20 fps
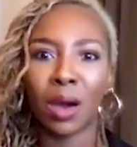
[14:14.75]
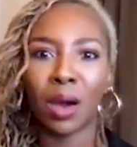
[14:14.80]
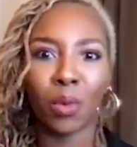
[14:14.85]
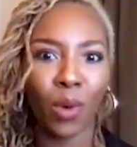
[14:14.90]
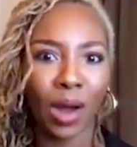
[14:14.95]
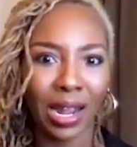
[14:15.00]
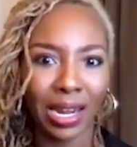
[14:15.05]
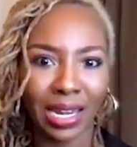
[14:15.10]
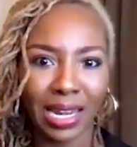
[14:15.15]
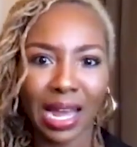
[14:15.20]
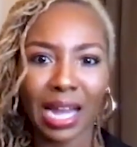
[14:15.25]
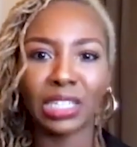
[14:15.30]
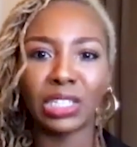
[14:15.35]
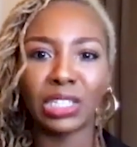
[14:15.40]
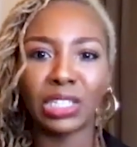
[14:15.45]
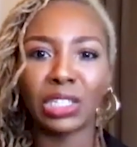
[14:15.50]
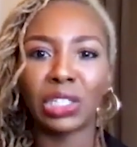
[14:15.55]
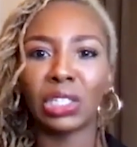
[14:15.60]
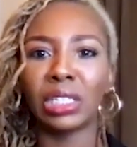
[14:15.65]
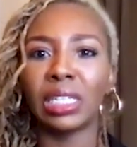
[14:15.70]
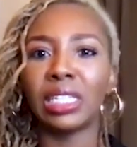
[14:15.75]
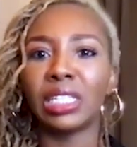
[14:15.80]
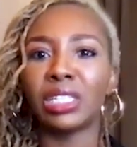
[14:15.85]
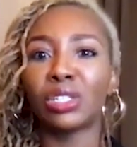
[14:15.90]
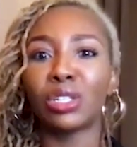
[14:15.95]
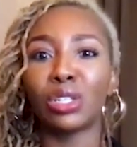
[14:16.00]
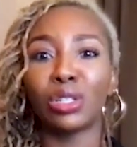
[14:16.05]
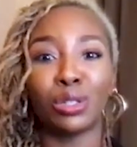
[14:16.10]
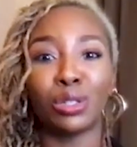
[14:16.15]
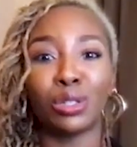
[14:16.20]
white
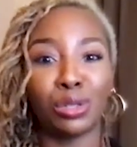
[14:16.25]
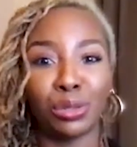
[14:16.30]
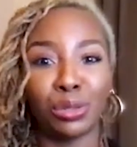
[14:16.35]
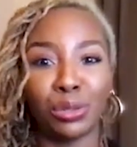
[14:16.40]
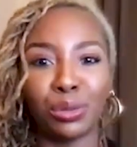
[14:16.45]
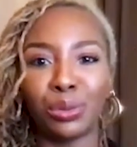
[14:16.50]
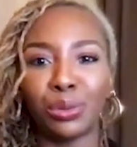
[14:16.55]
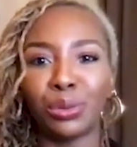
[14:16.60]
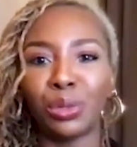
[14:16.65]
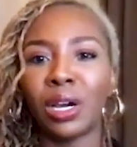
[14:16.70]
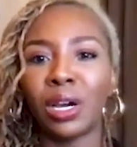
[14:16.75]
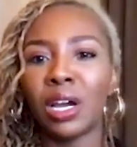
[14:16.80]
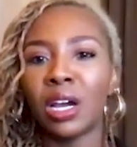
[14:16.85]
nationalist, to